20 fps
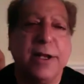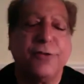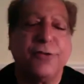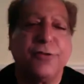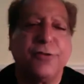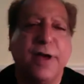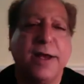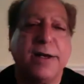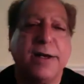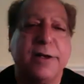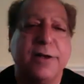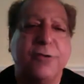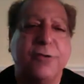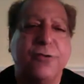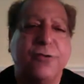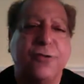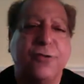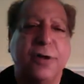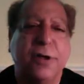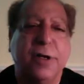
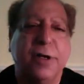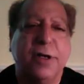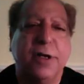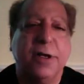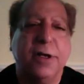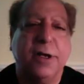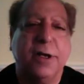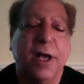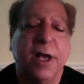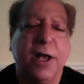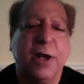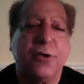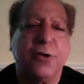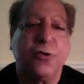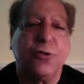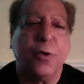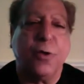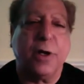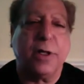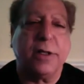scientist, and
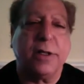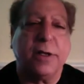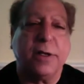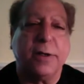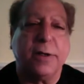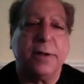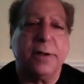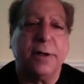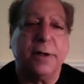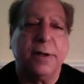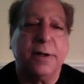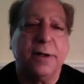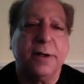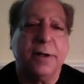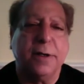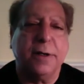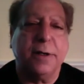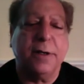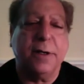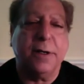two other
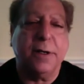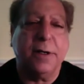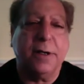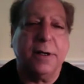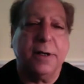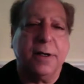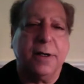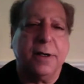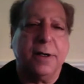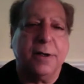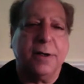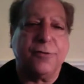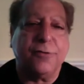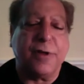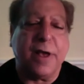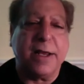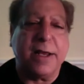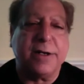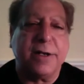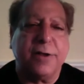
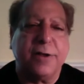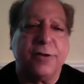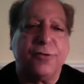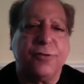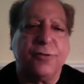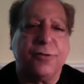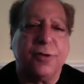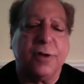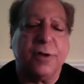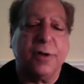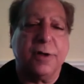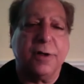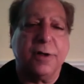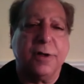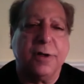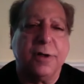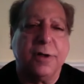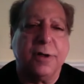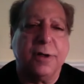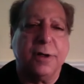scientists
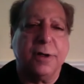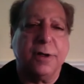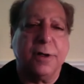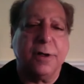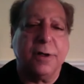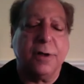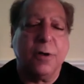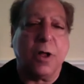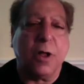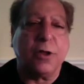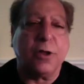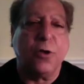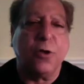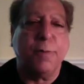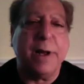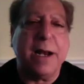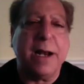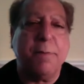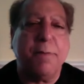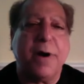got the
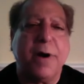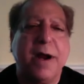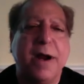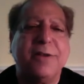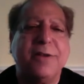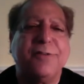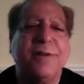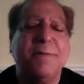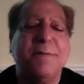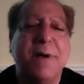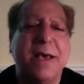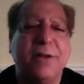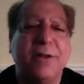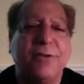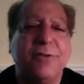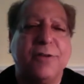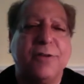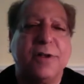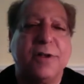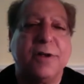Nobel Prize in
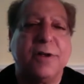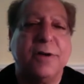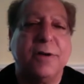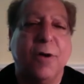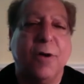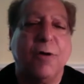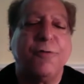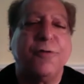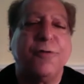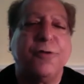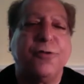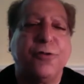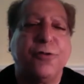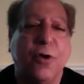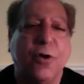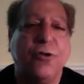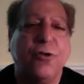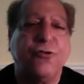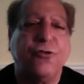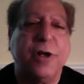Medicine or
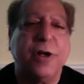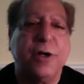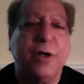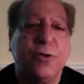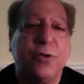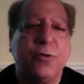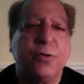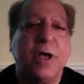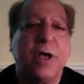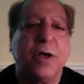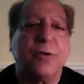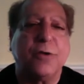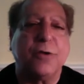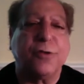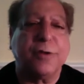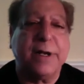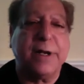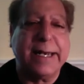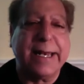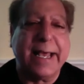Physiology in
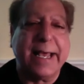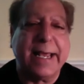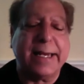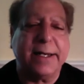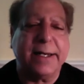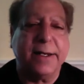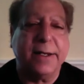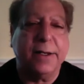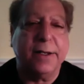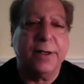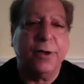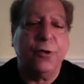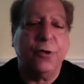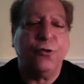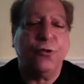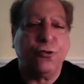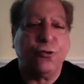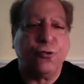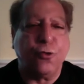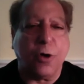2009.
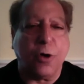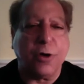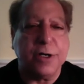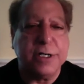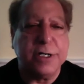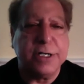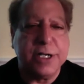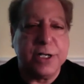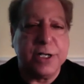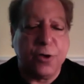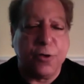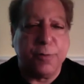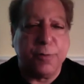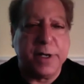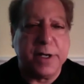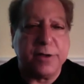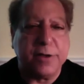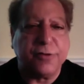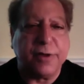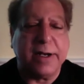Shortened
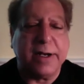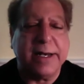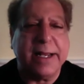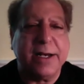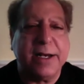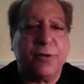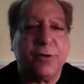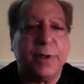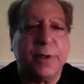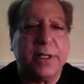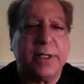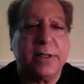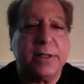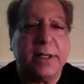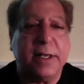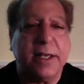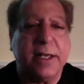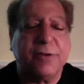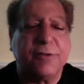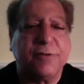telomeres are linked with
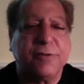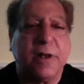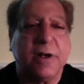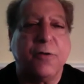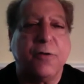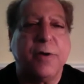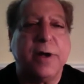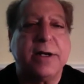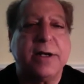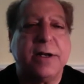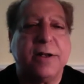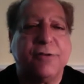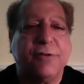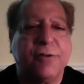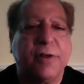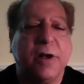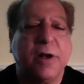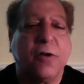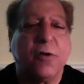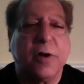accelerated
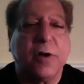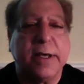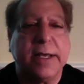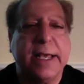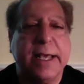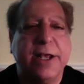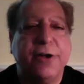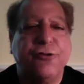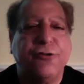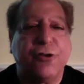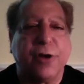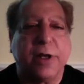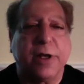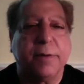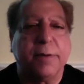cellular aging.